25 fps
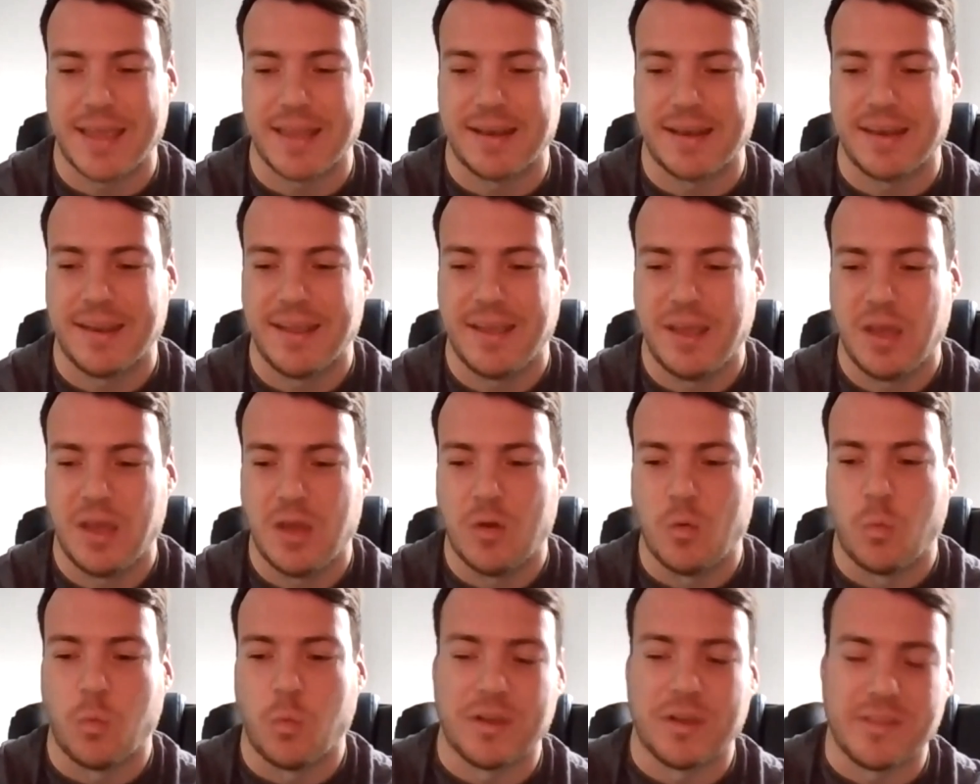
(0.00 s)
and
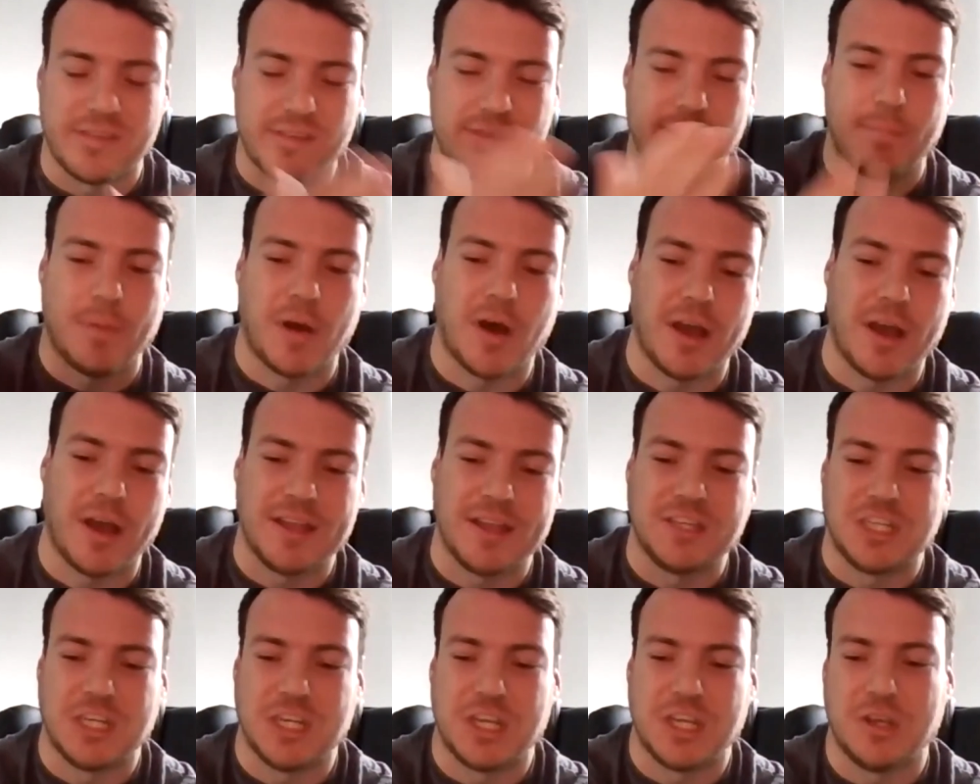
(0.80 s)
what
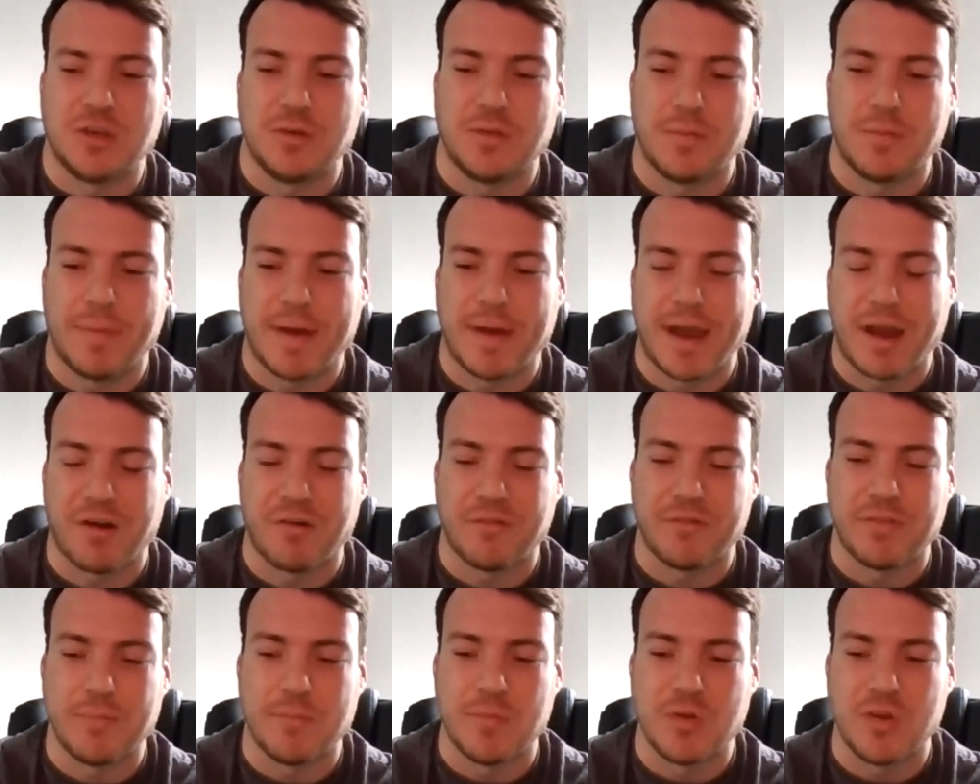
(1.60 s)
inspired you, the power
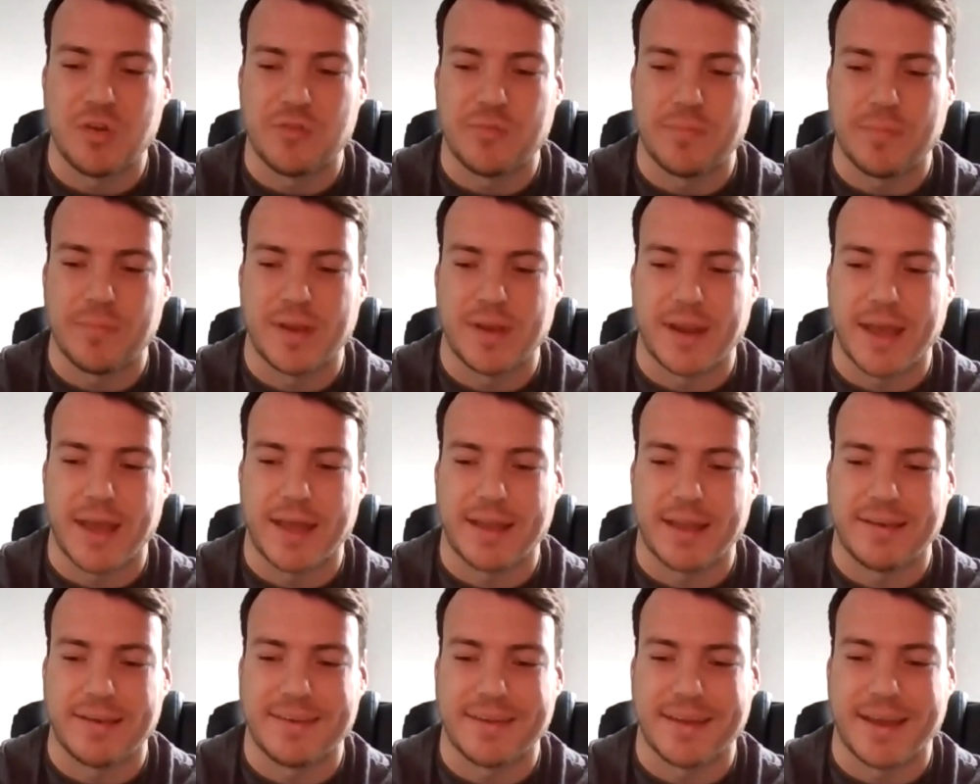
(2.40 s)
of the movement,
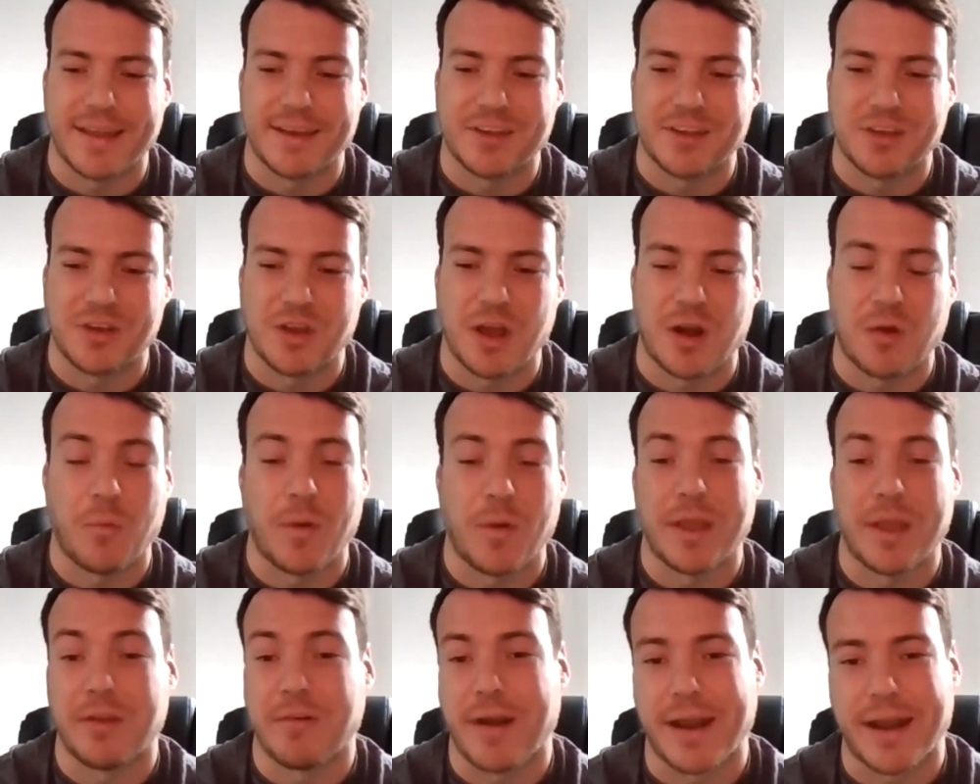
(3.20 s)
and you kind of
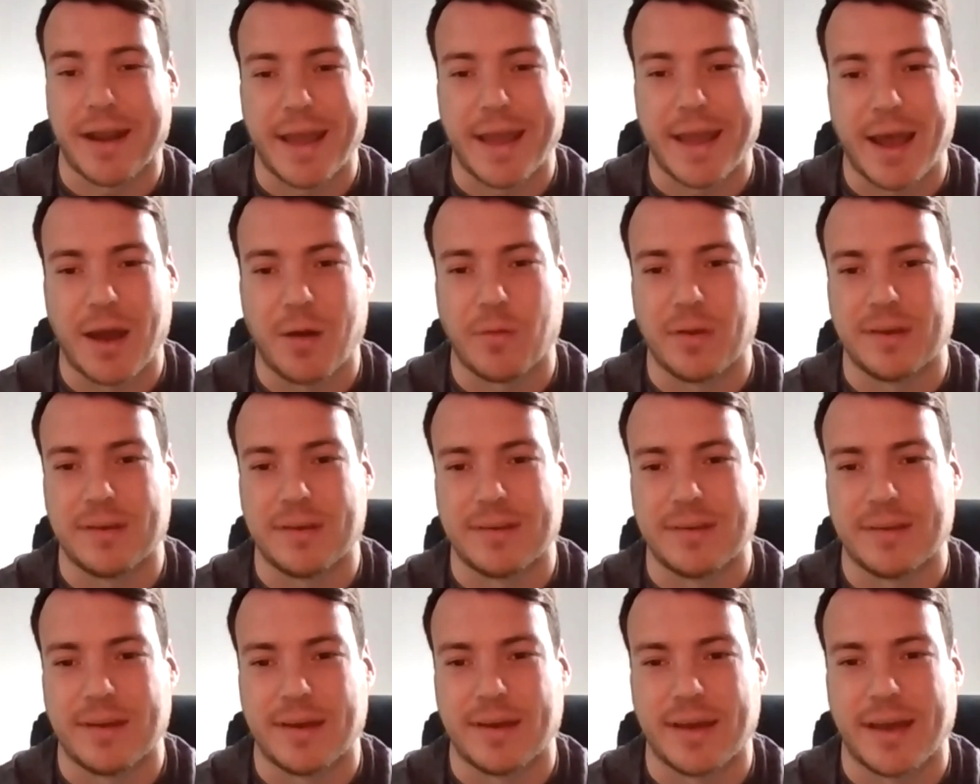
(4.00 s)
where you're at now
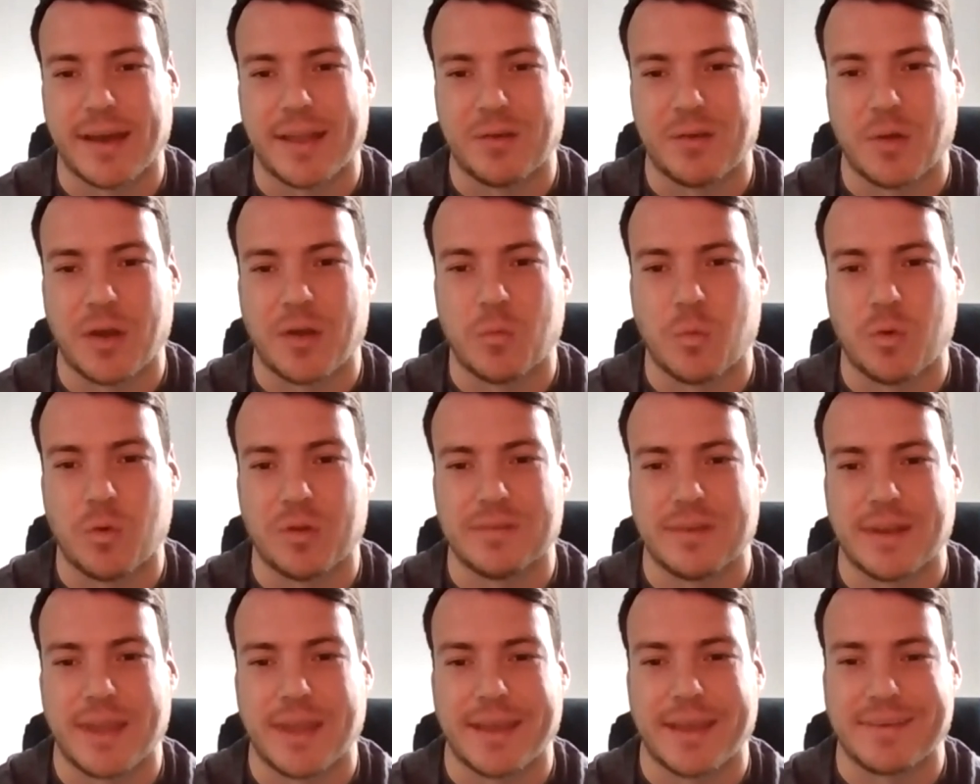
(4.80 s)
and
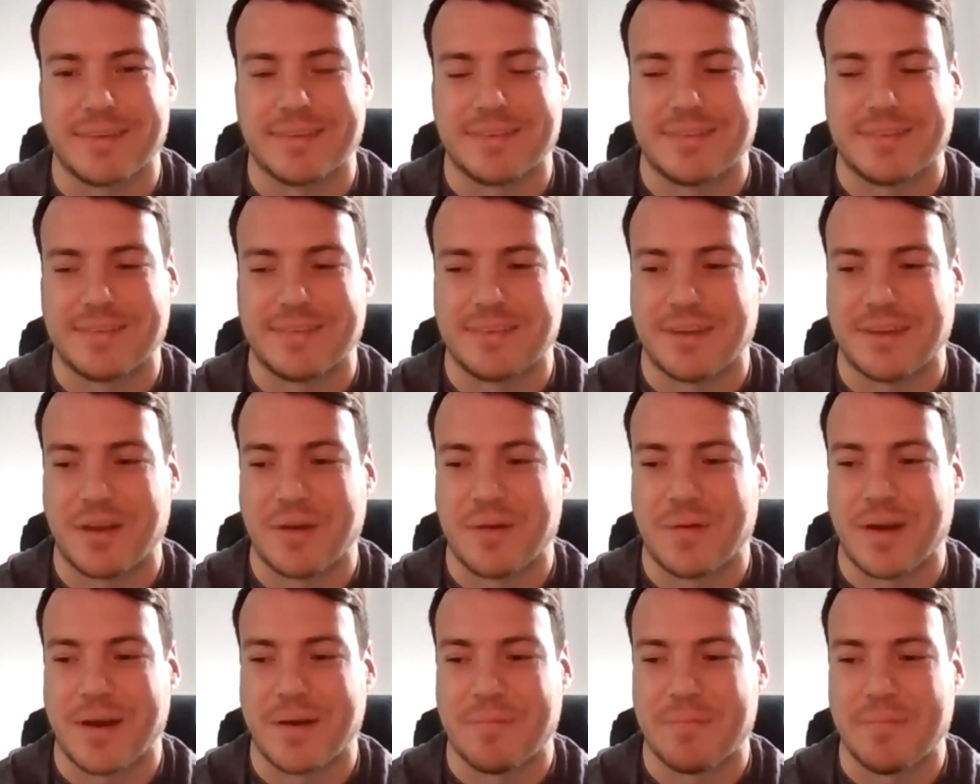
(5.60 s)
what's next. So
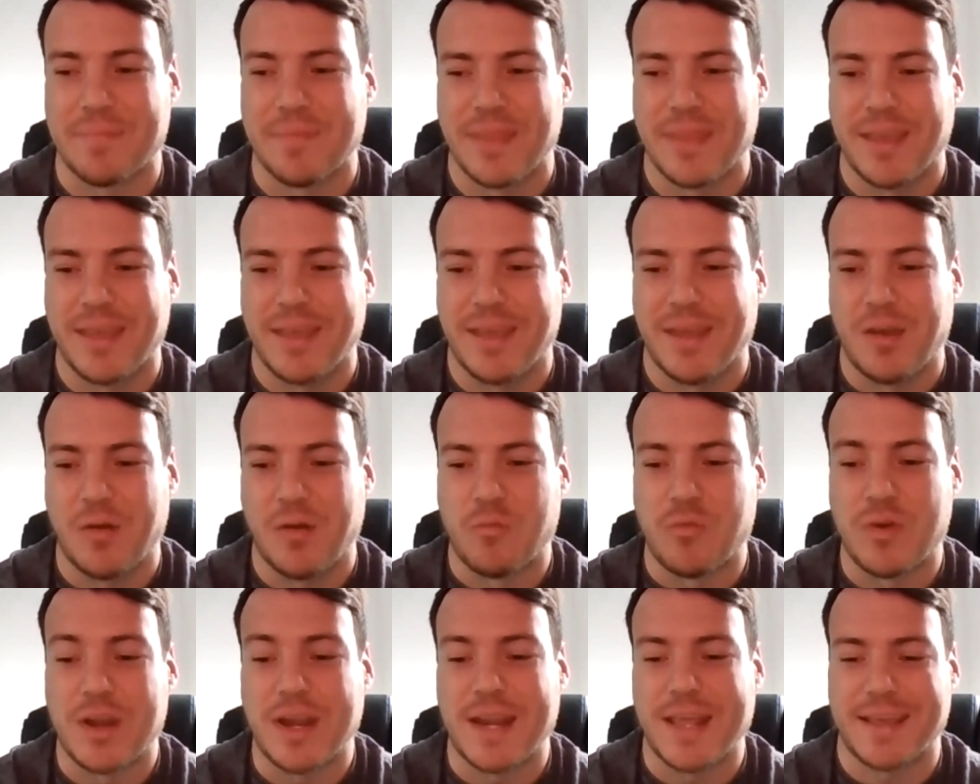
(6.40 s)

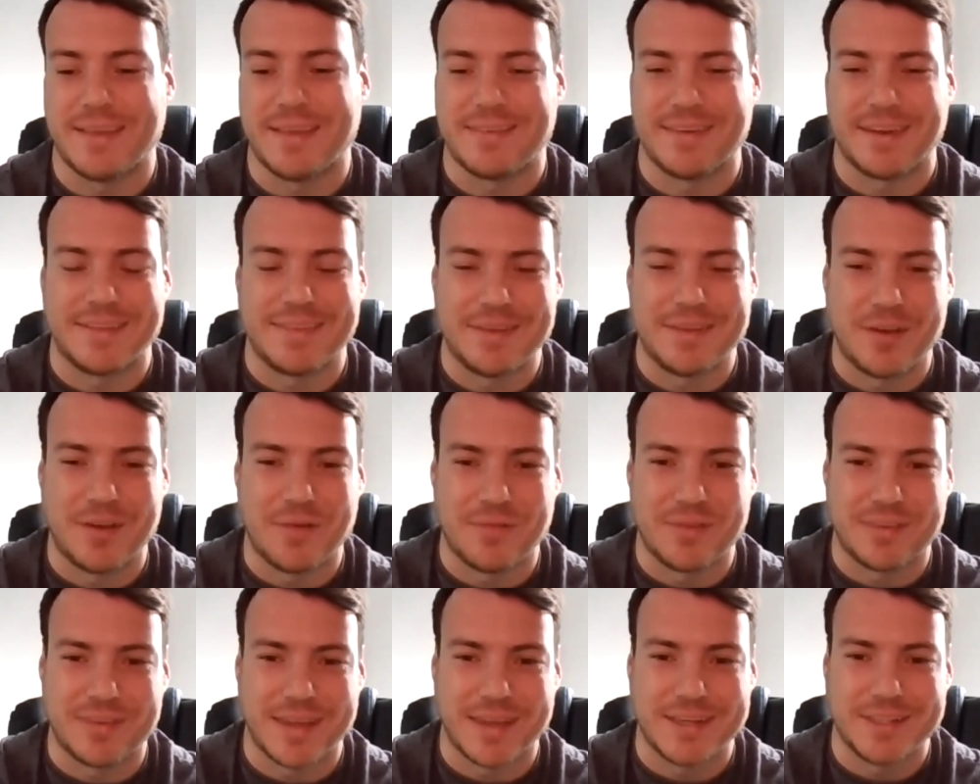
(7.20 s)
really exciting
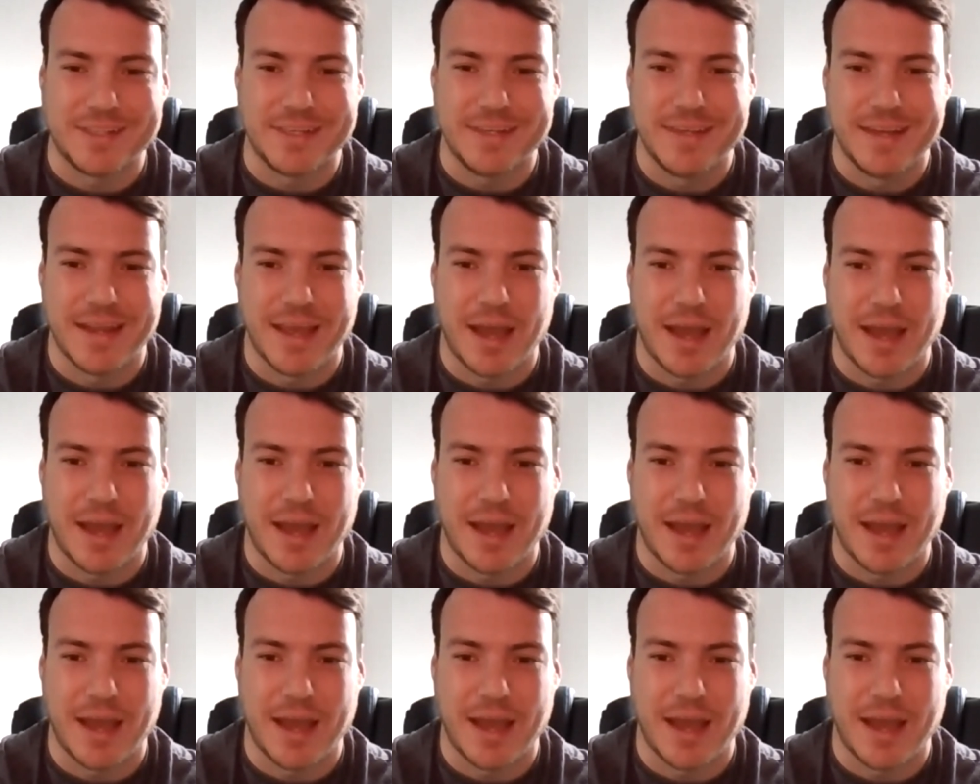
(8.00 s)
conversation.